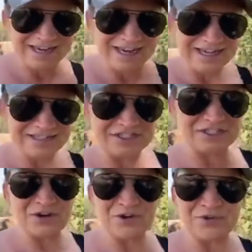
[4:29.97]
And
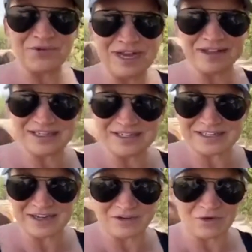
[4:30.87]
so now that
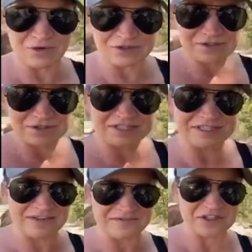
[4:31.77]
he's gotten older, this
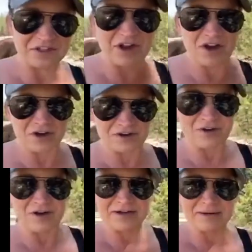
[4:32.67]
stuff's a lot
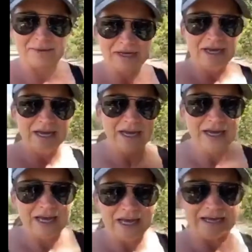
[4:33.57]
harder on him.
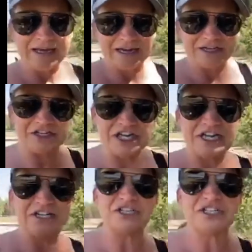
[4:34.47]
And I
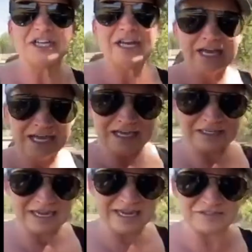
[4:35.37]
changed
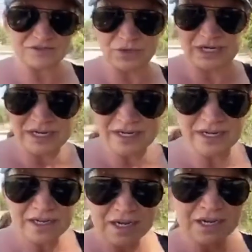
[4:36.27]
hay last
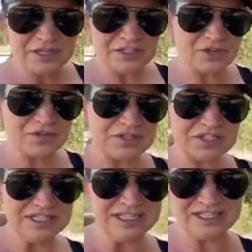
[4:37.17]
week. So
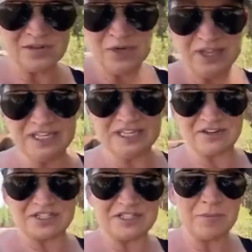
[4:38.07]
things that we
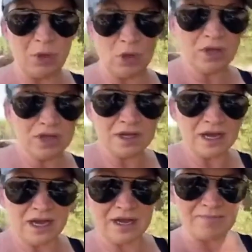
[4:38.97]
think are simple,
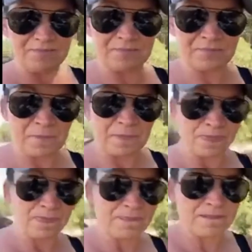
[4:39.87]
they're
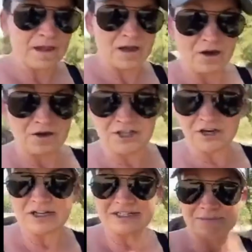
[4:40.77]

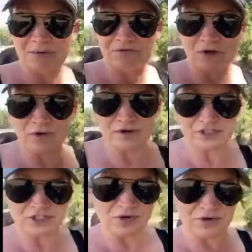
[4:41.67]
not simple for a
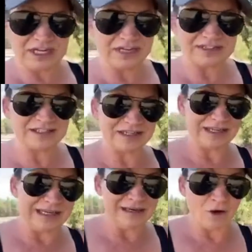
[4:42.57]
horse. So he doesn't
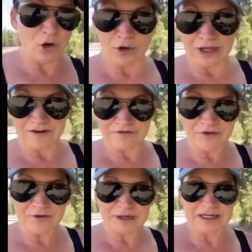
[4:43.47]
eat a whole lot of
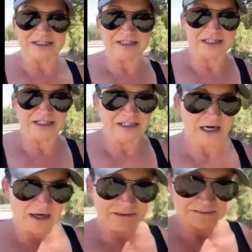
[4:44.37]
food because he's
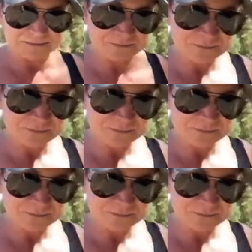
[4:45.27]
an